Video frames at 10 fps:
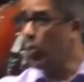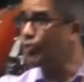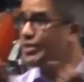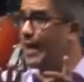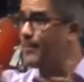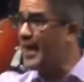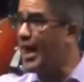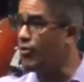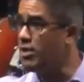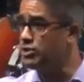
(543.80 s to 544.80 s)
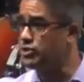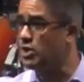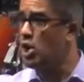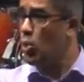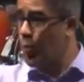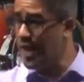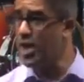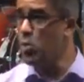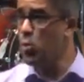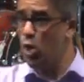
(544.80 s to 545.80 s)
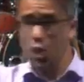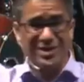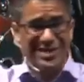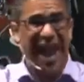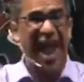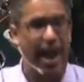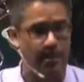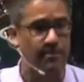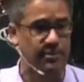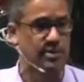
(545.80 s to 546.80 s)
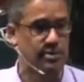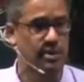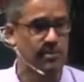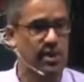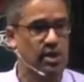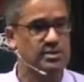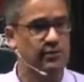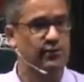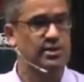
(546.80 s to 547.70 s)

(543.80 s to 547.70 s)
will not perish. We were damned because